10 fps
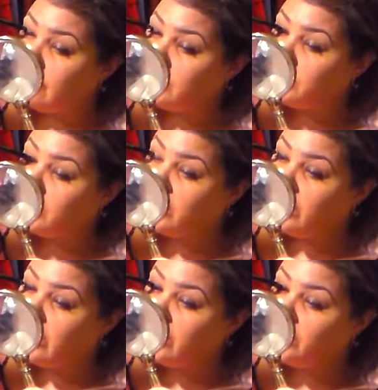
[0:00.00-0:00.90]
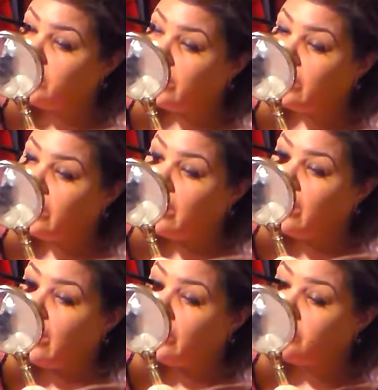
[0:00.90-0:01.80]
eventually again. Like,
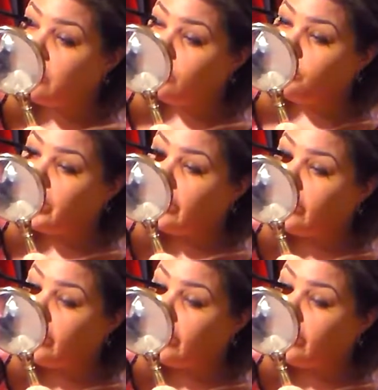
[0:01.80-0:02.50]
I can curl my hair